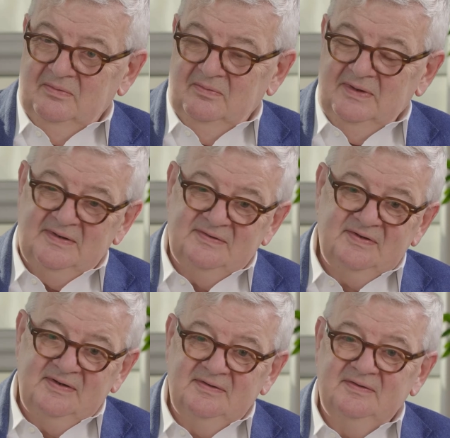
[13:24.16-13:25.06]
Well, I
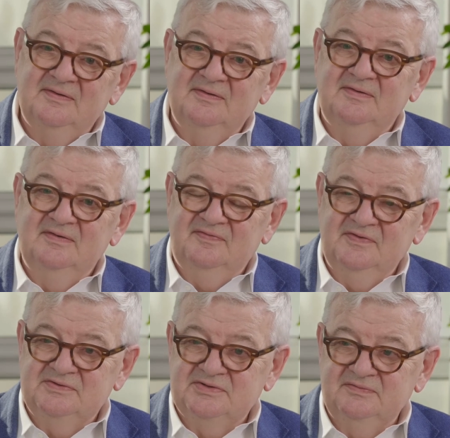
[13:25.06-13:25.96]
think the
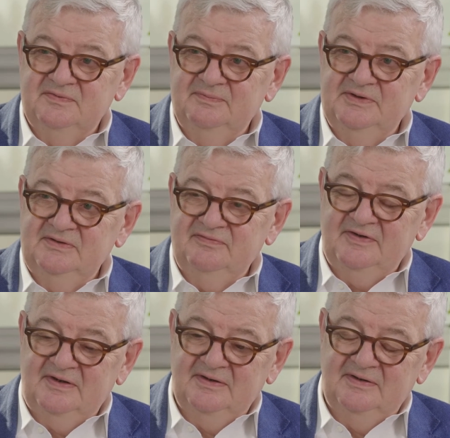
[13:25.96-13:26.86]
future will be
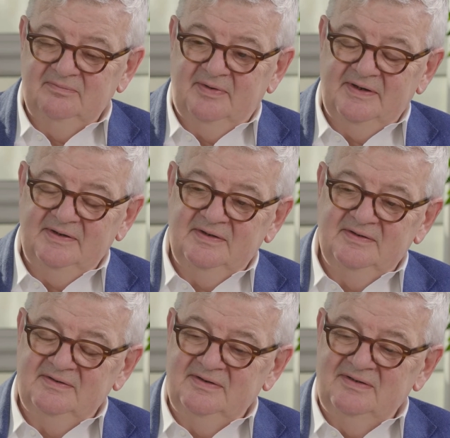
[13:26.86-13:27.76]
defined by
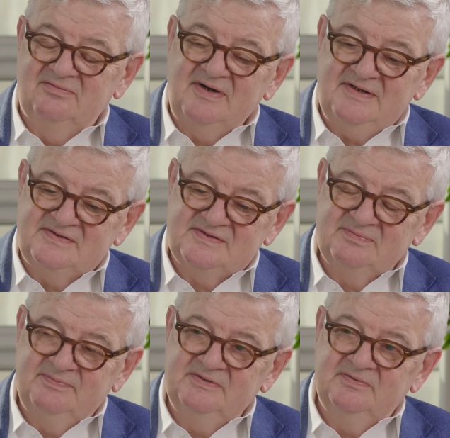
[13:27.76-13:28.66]
a
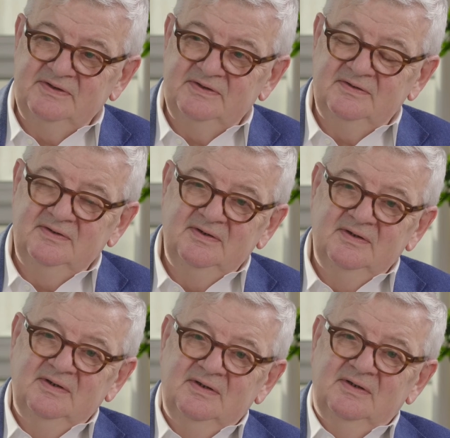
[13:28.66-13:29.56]
race between
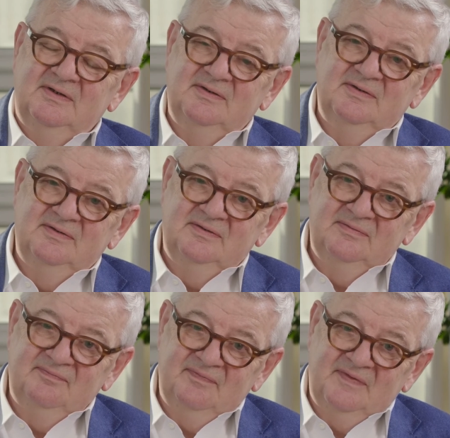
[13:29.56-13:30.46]

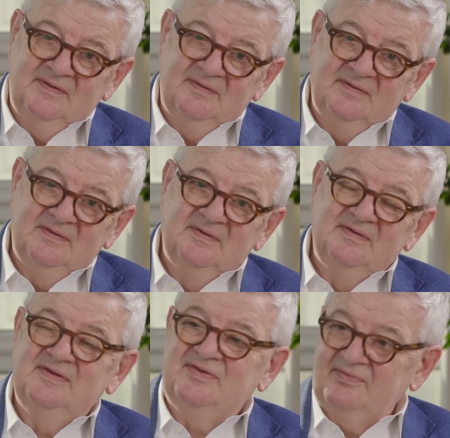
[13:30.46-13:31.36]

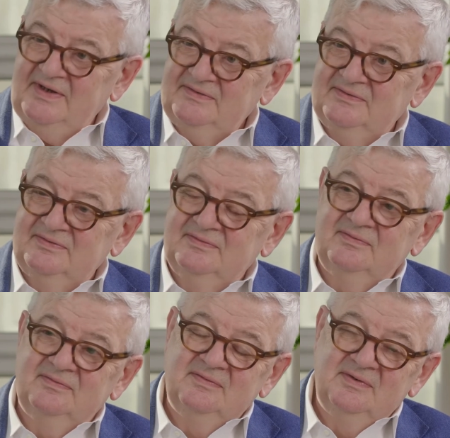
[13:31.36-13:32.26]
the threat
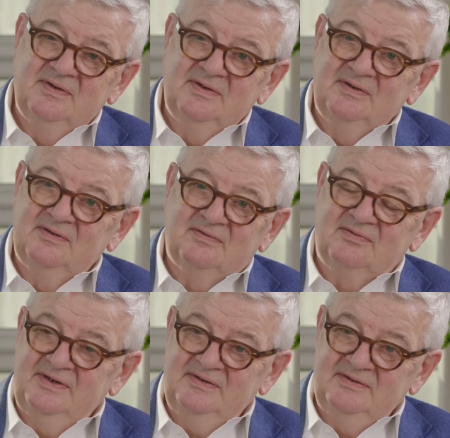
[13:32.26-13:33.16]

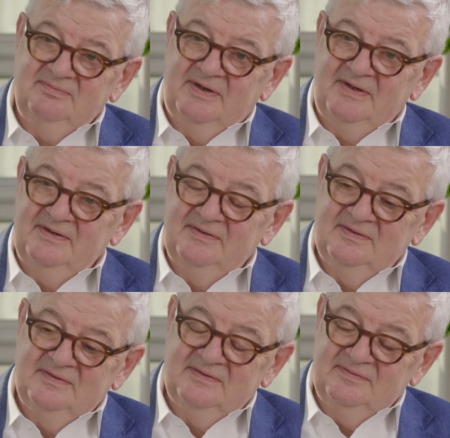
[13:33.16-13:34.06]
created by
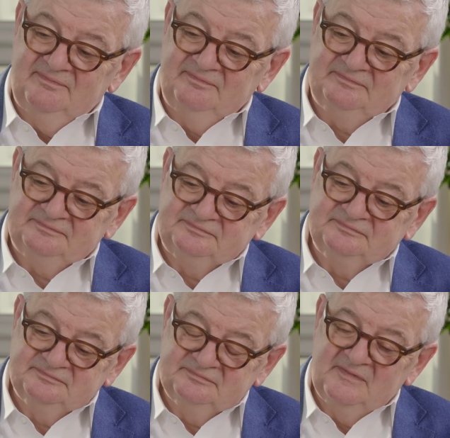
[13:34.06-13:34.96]
the
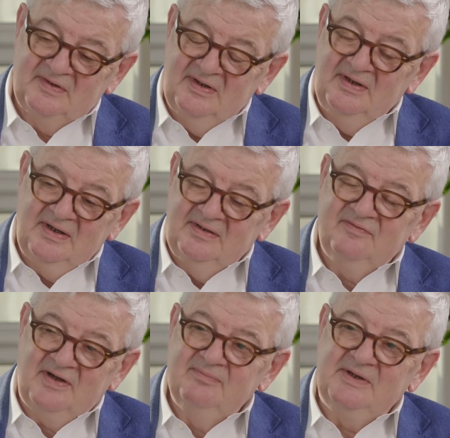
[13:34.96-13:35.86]

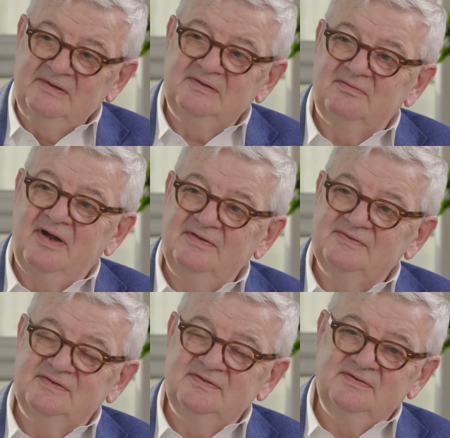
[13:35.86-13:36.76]
environmental
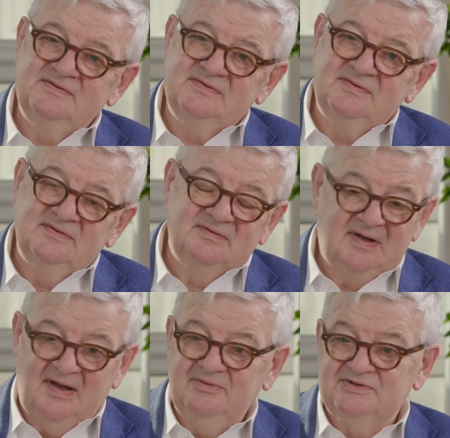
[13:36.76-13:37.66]
crisis,
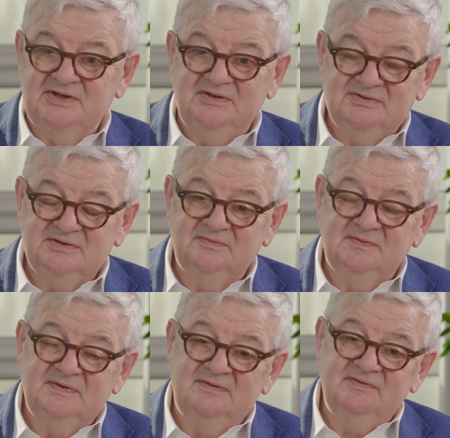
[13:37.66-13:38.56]
climate change or
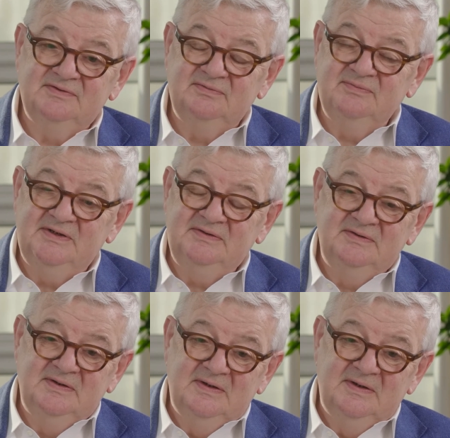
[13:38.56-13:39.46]
whatever you mean,